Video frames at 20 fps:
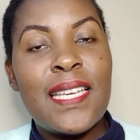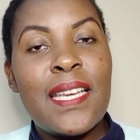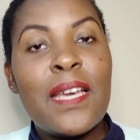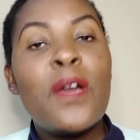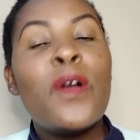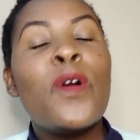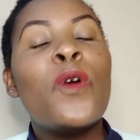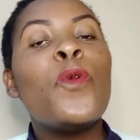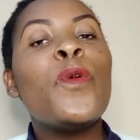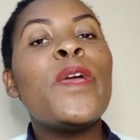
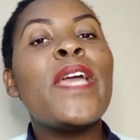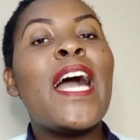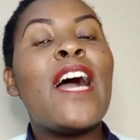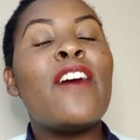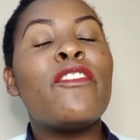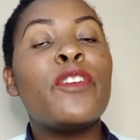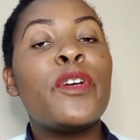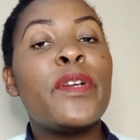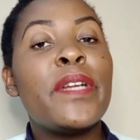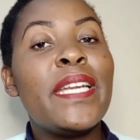We have
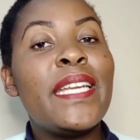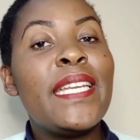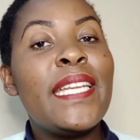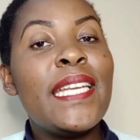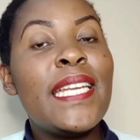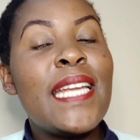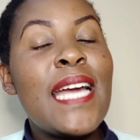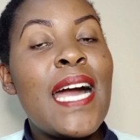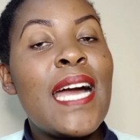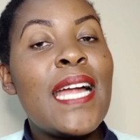already
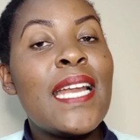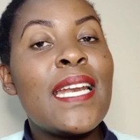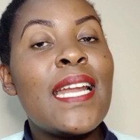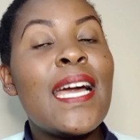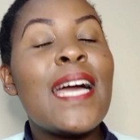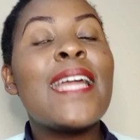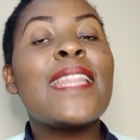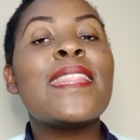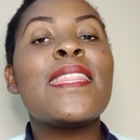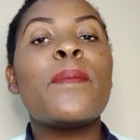done
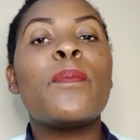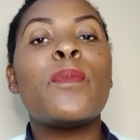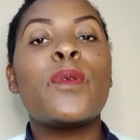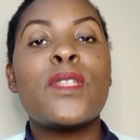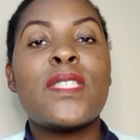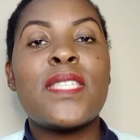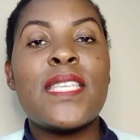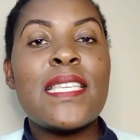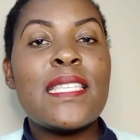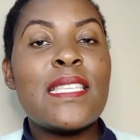the
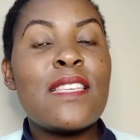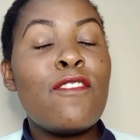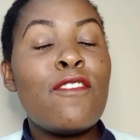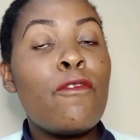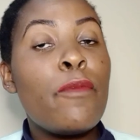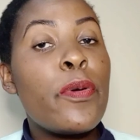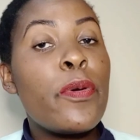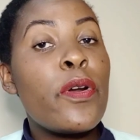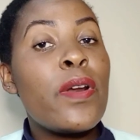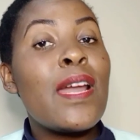possessive
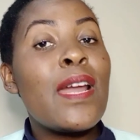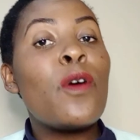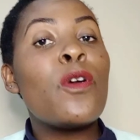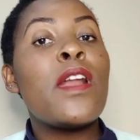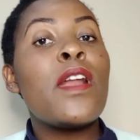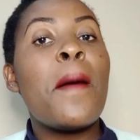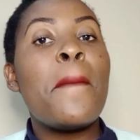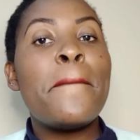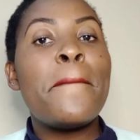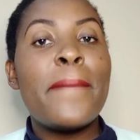pronoun
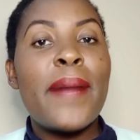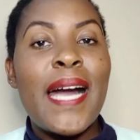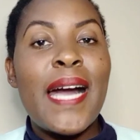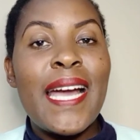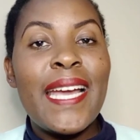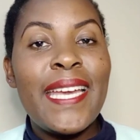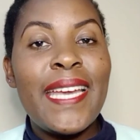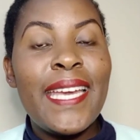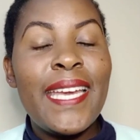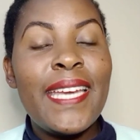my
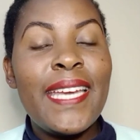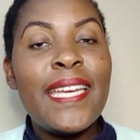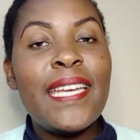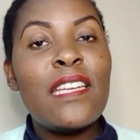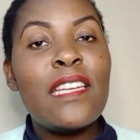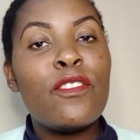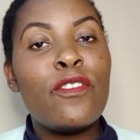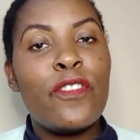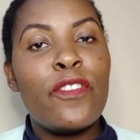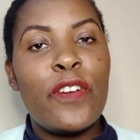in
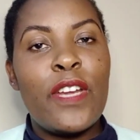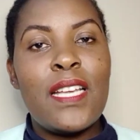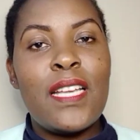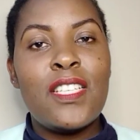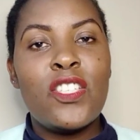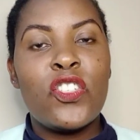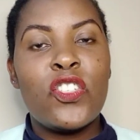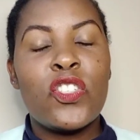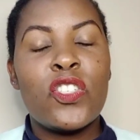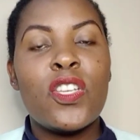French
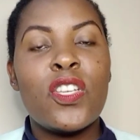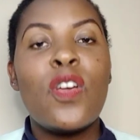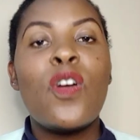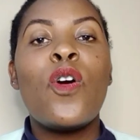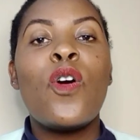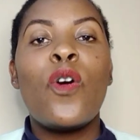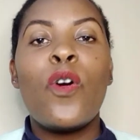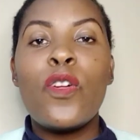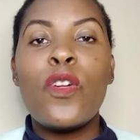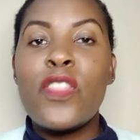on
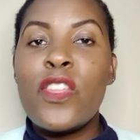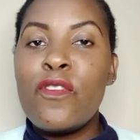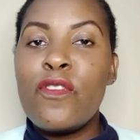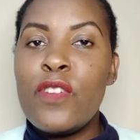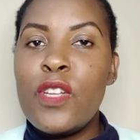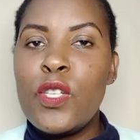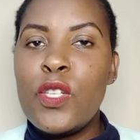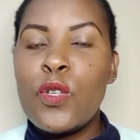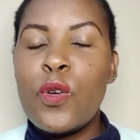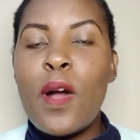the video
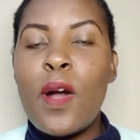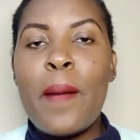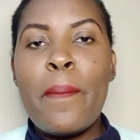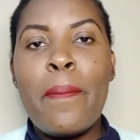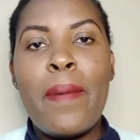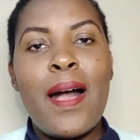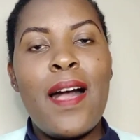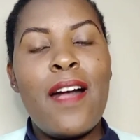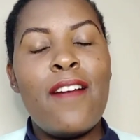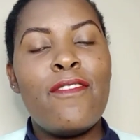above,
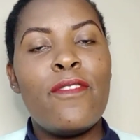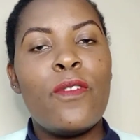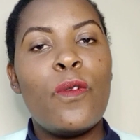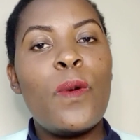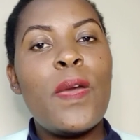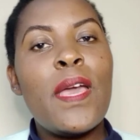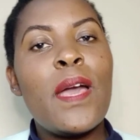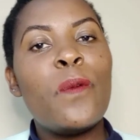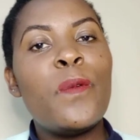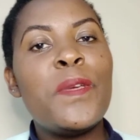where
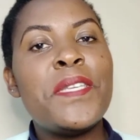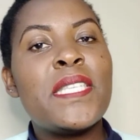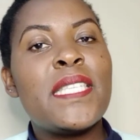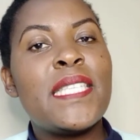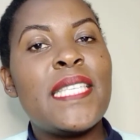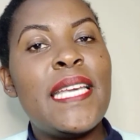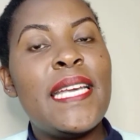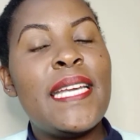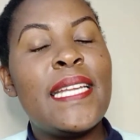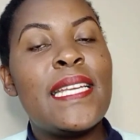we said
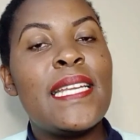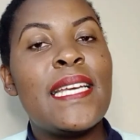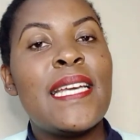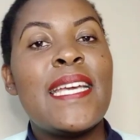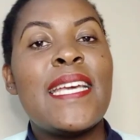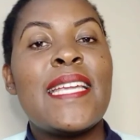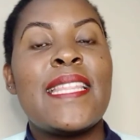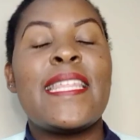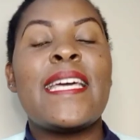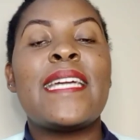
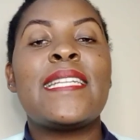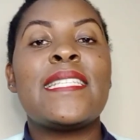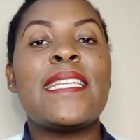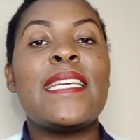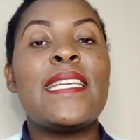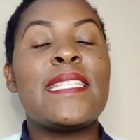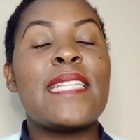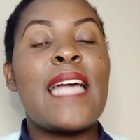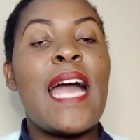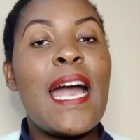that it
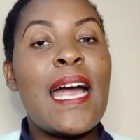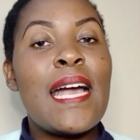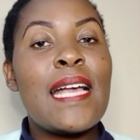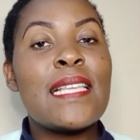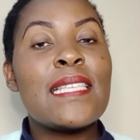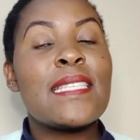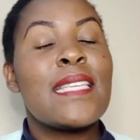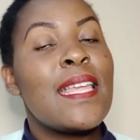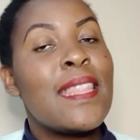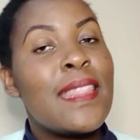has
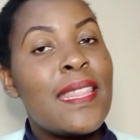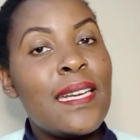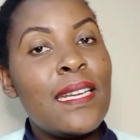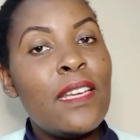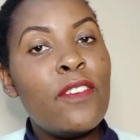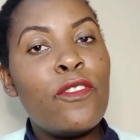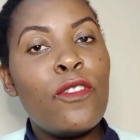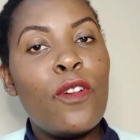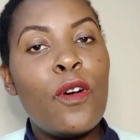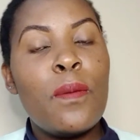three
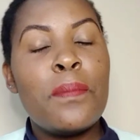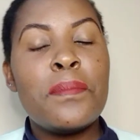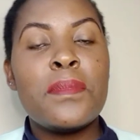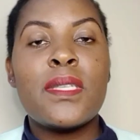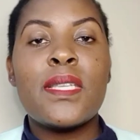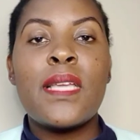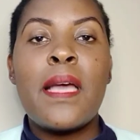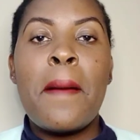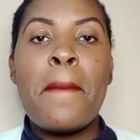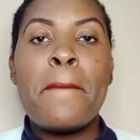forms:
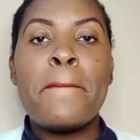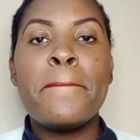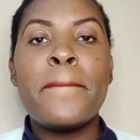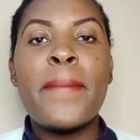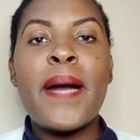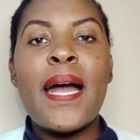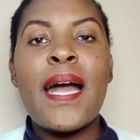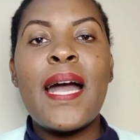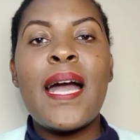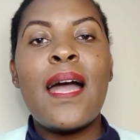ma,
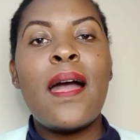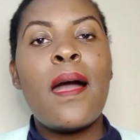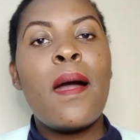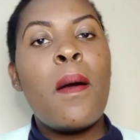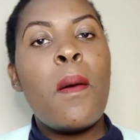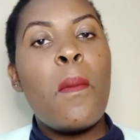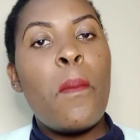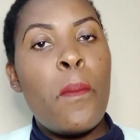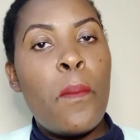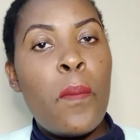
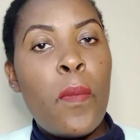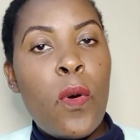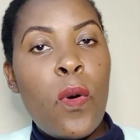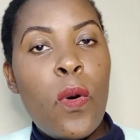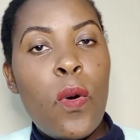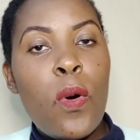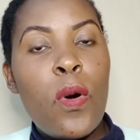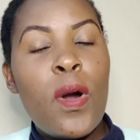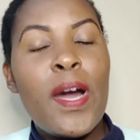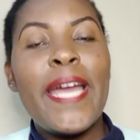mon,
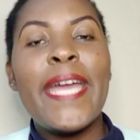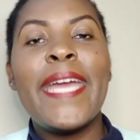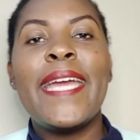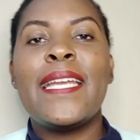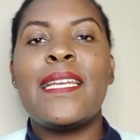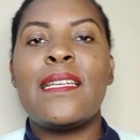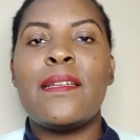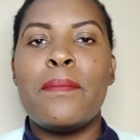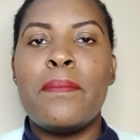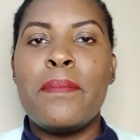and
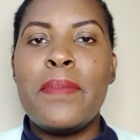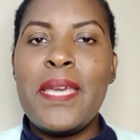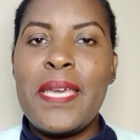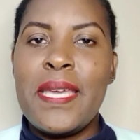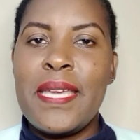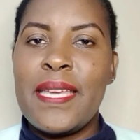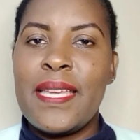me.